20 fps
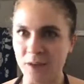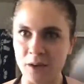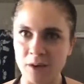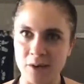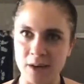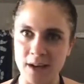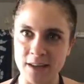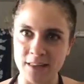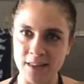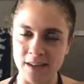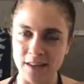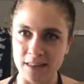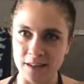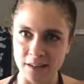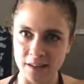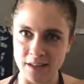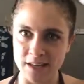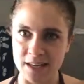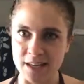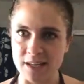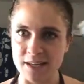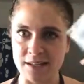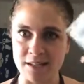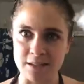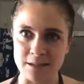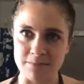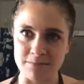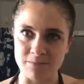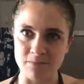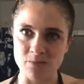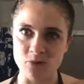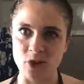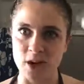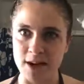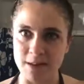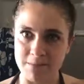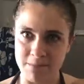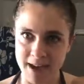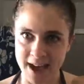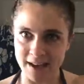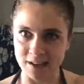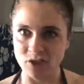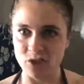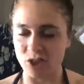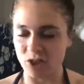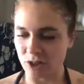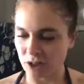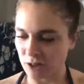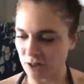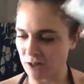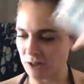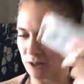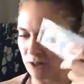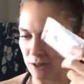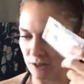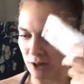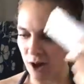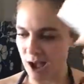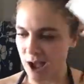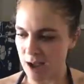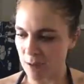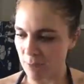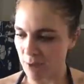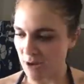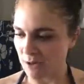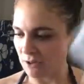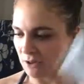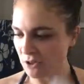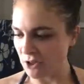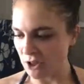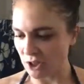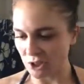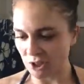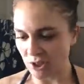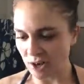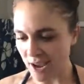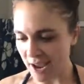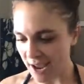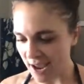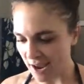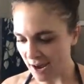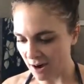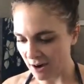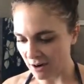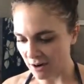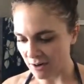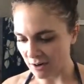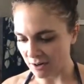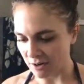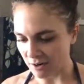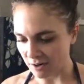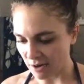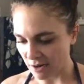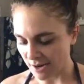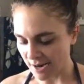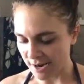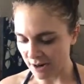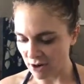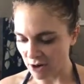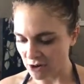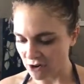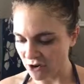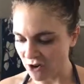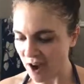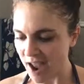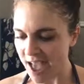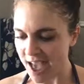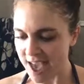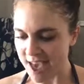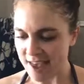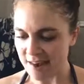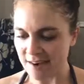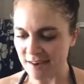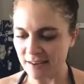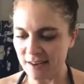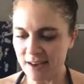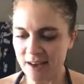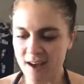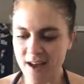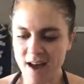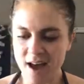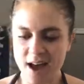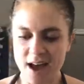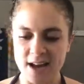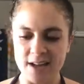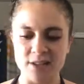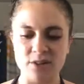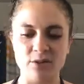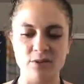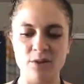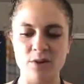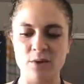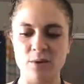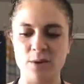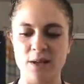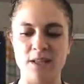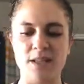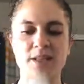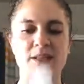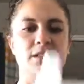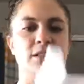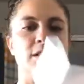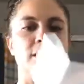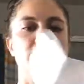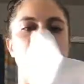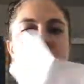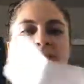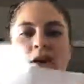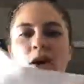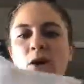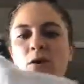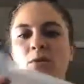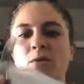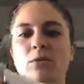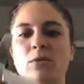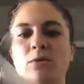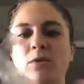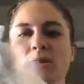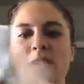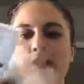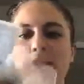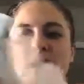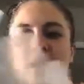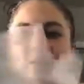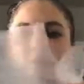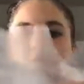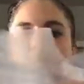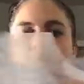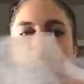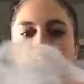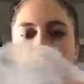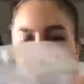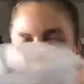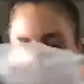know, I think the key is to try to match your eyebrows to your hair on your head. I don't know what this is. Oh, gloves. I